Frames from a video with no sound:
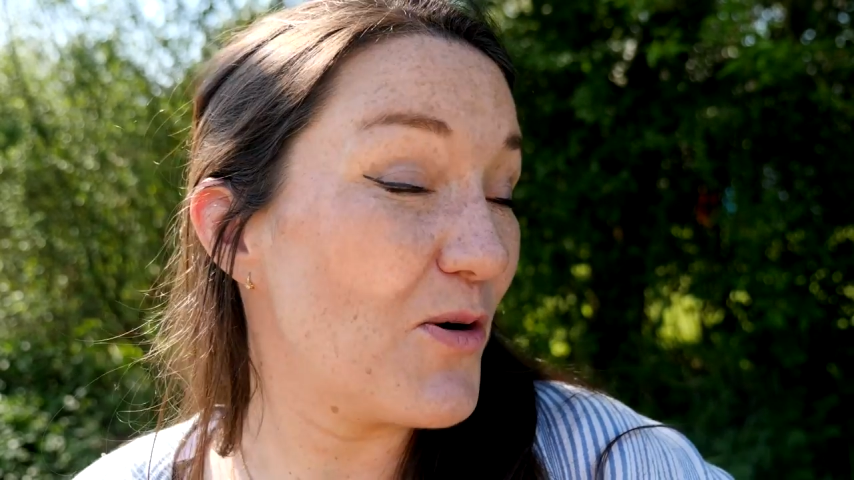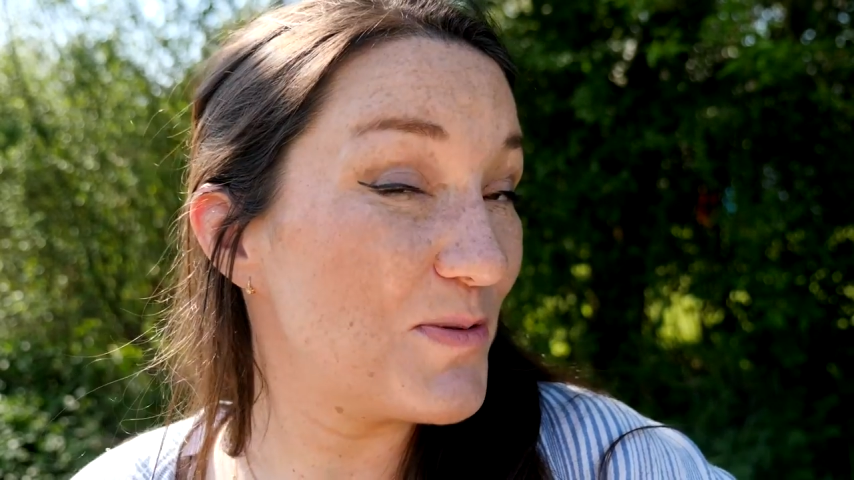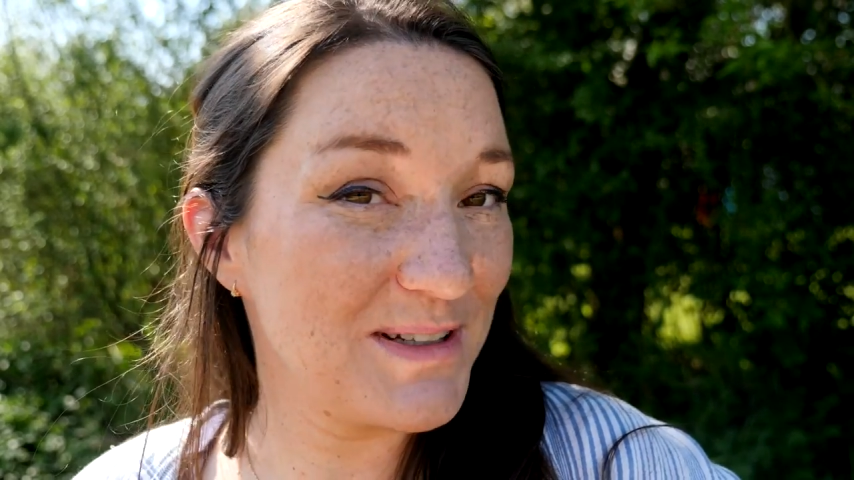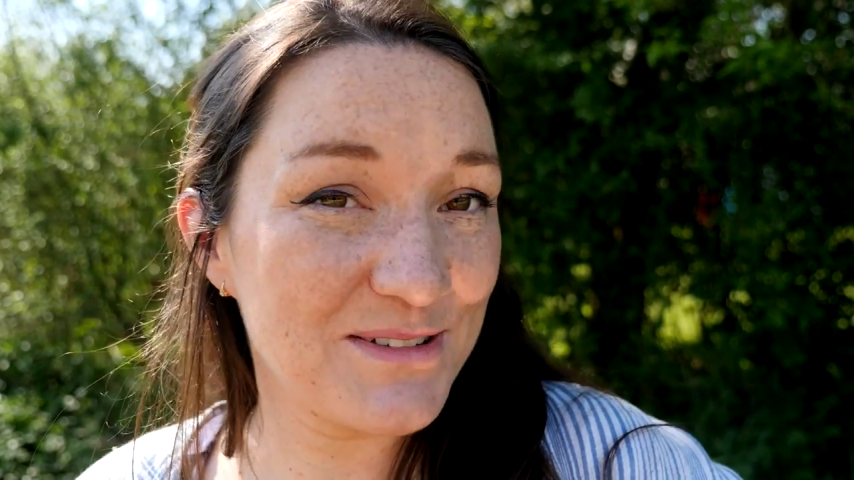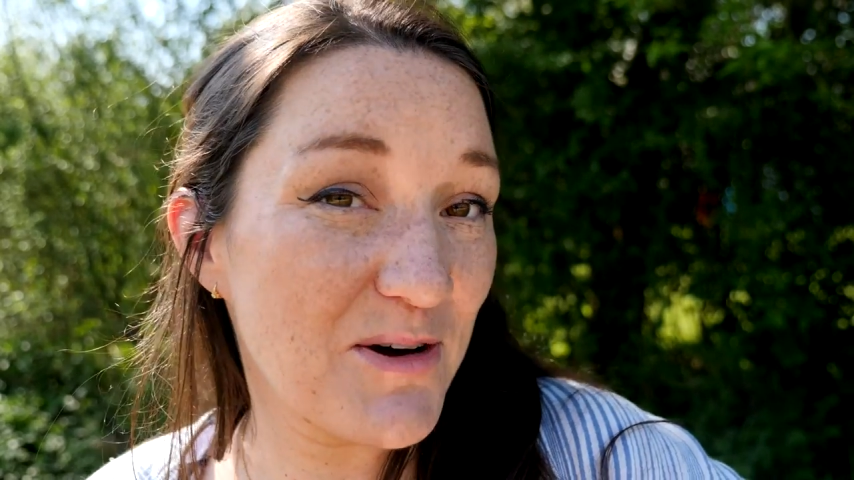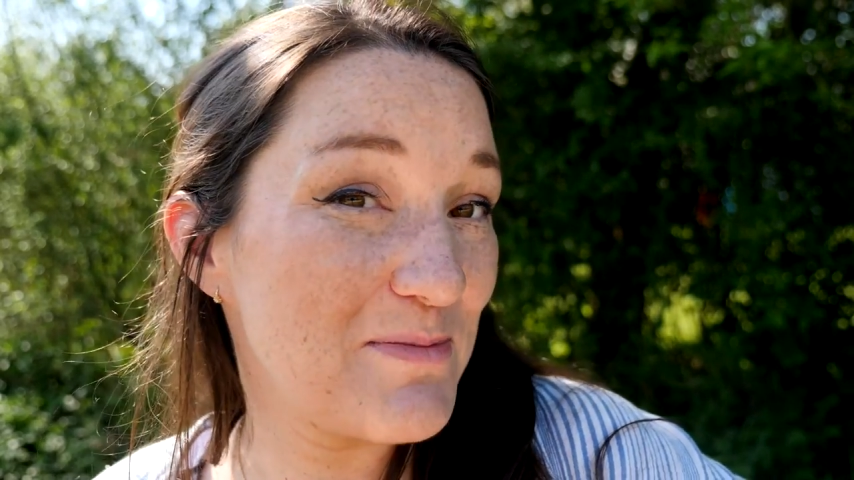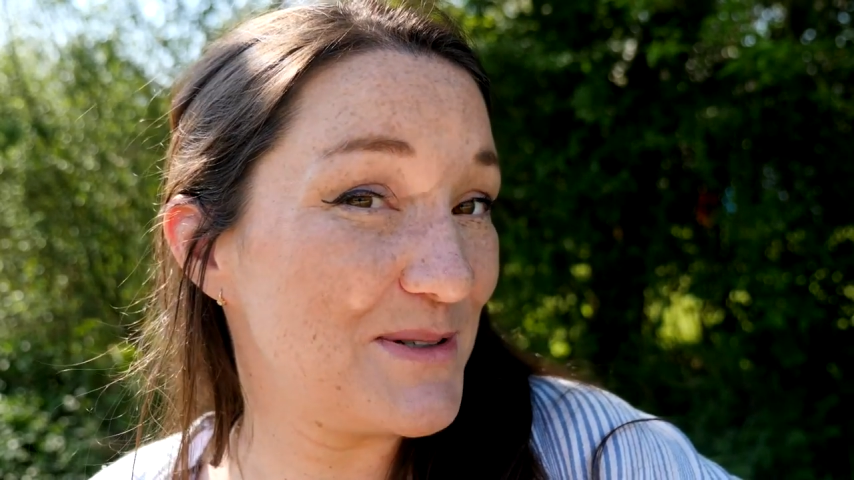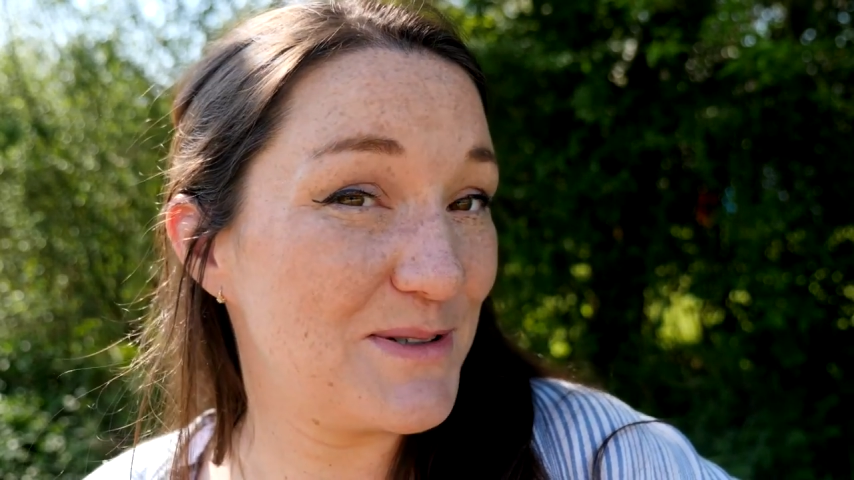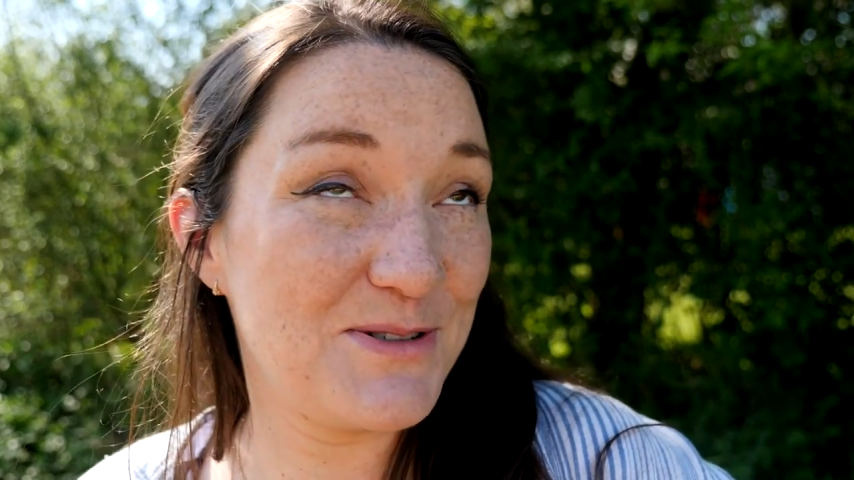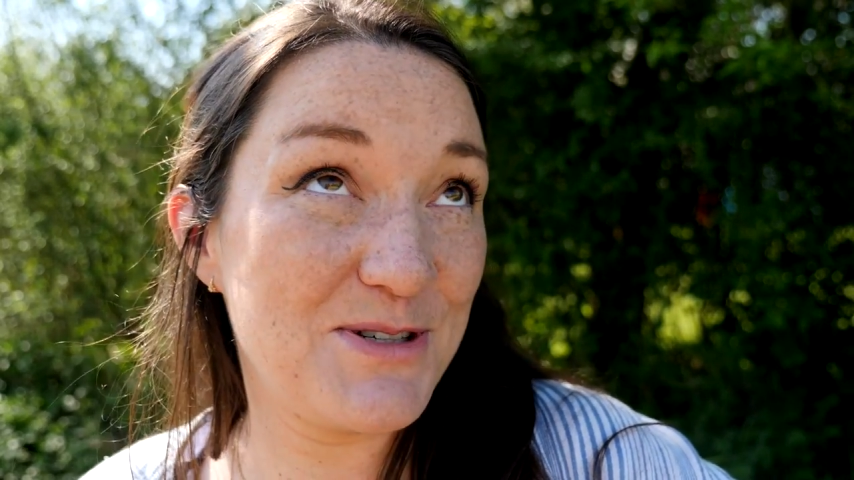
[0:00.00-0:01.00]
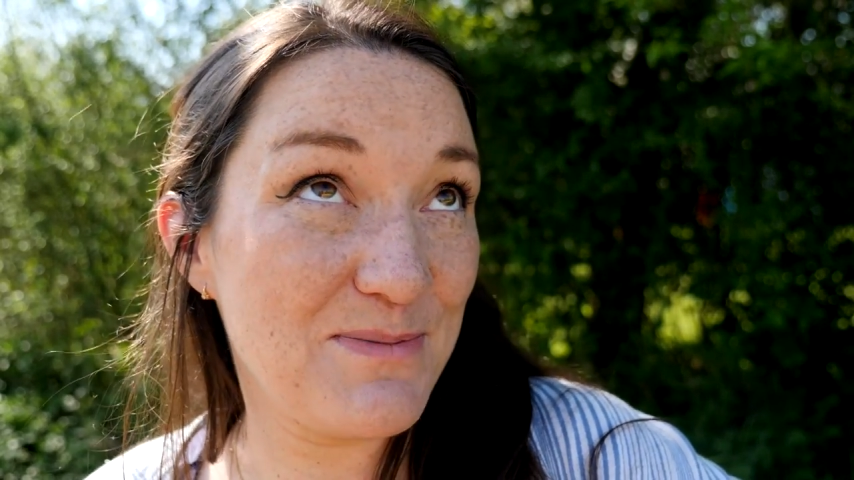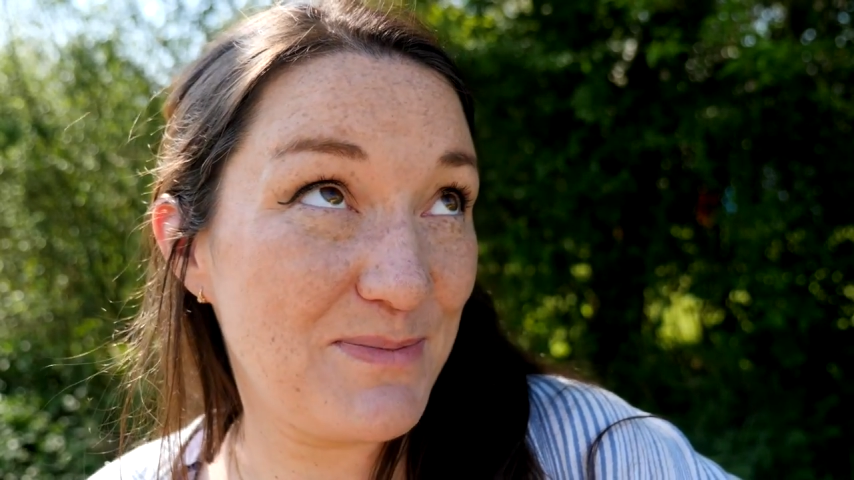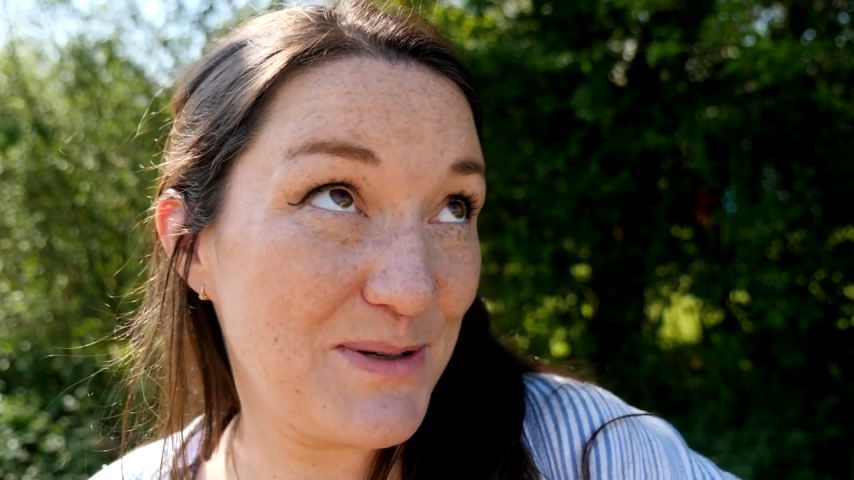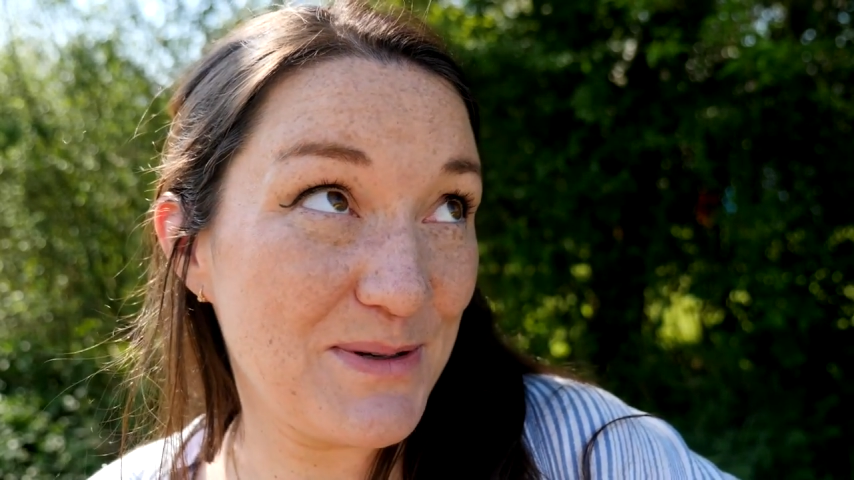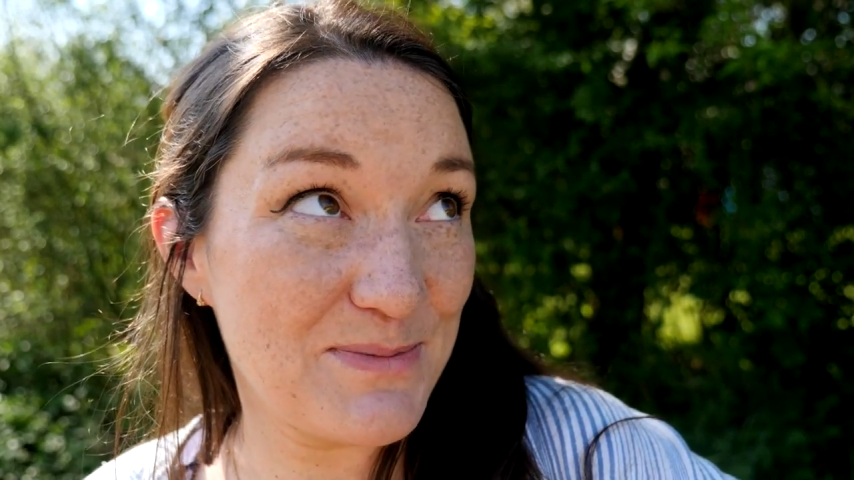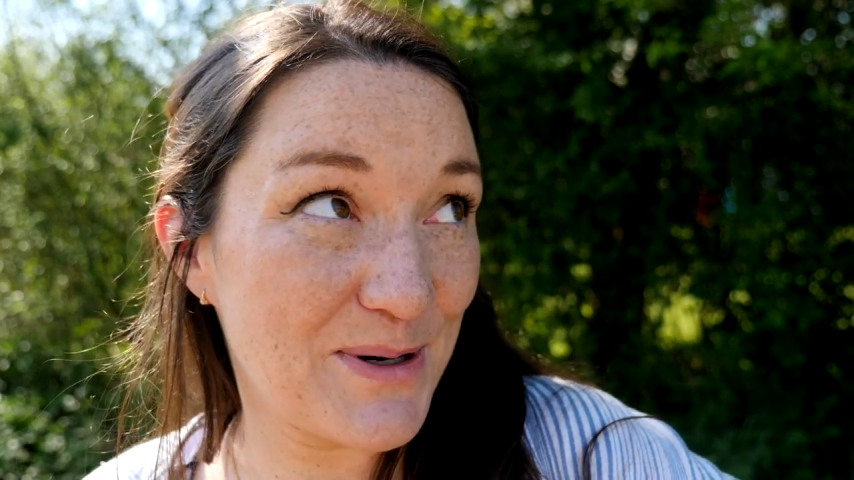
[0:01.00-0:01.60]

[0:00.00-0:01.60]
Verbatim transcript: Always open to cheap beauty